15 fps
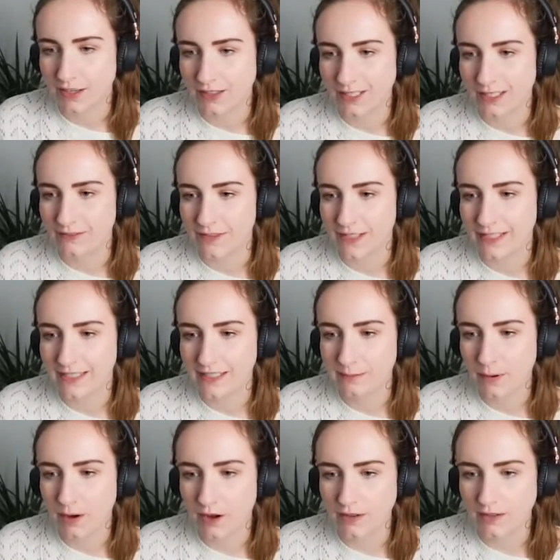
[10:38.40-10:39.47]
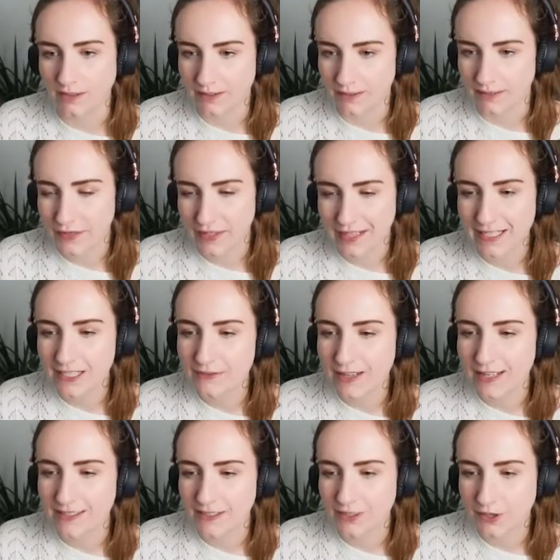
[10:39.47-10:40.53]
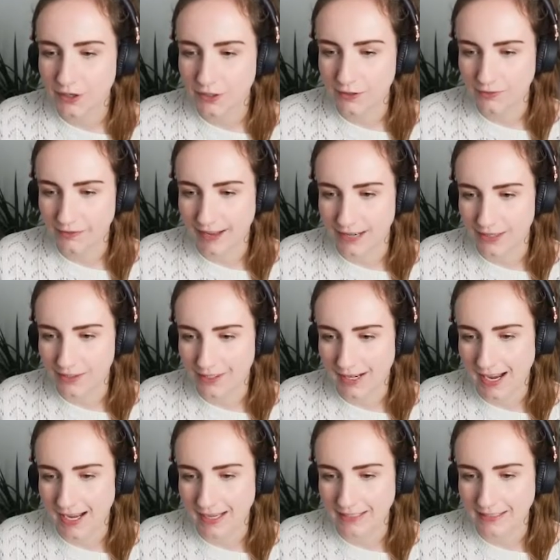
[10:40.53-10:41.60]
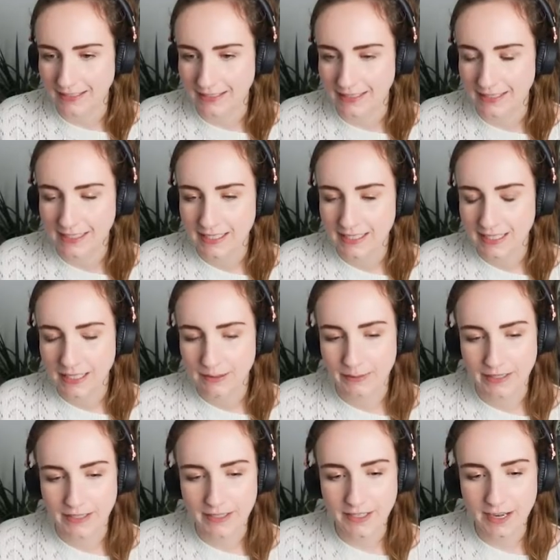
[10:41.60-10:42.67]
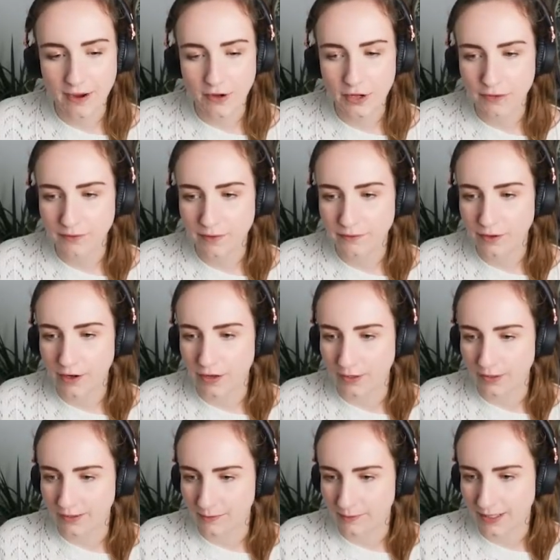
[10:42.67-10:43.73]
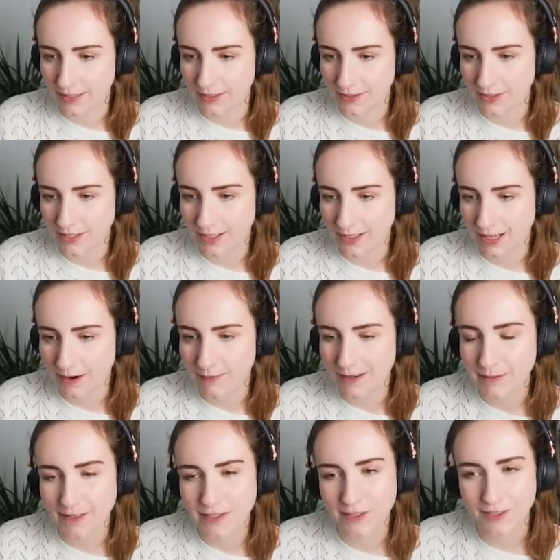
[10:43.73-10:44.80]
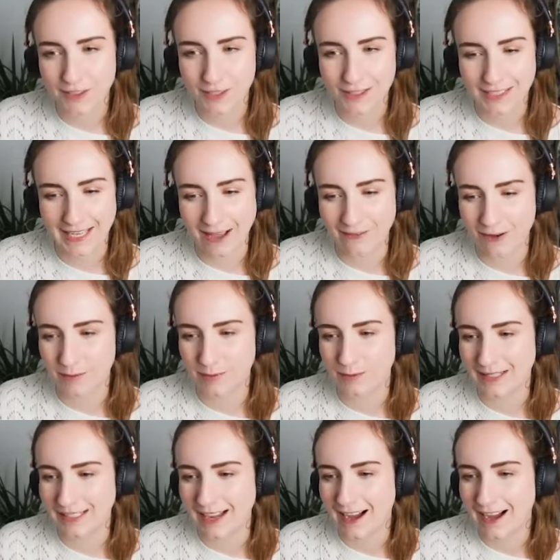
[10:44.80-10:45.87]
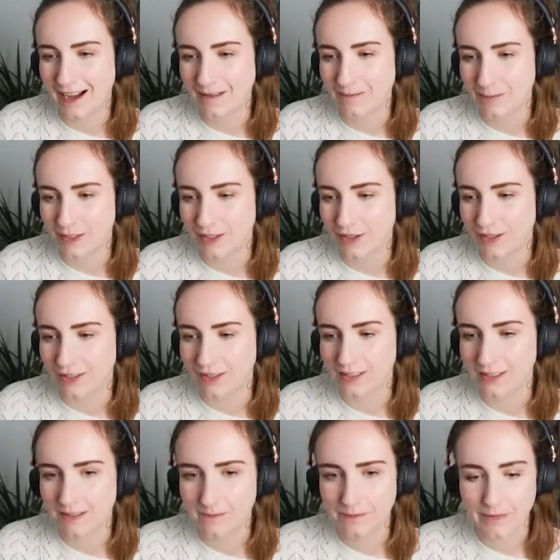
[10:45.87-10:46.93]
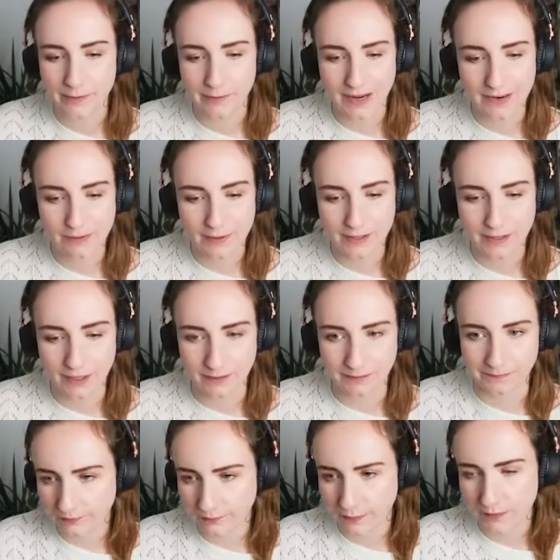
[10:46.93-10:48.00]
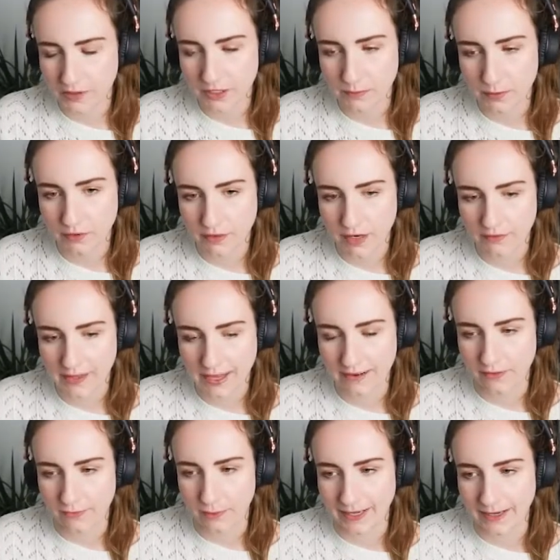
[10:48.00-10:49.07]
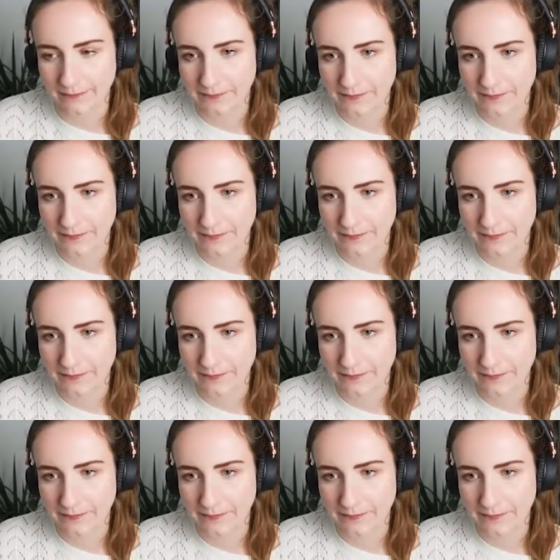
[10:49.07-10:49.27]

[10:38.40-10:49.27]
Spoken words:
Olive, this is a pond. These things are called fish, and we're going to go look for frogs, which I wish we could do together, but we can't because where have we gone? Just put her over there, haven't we?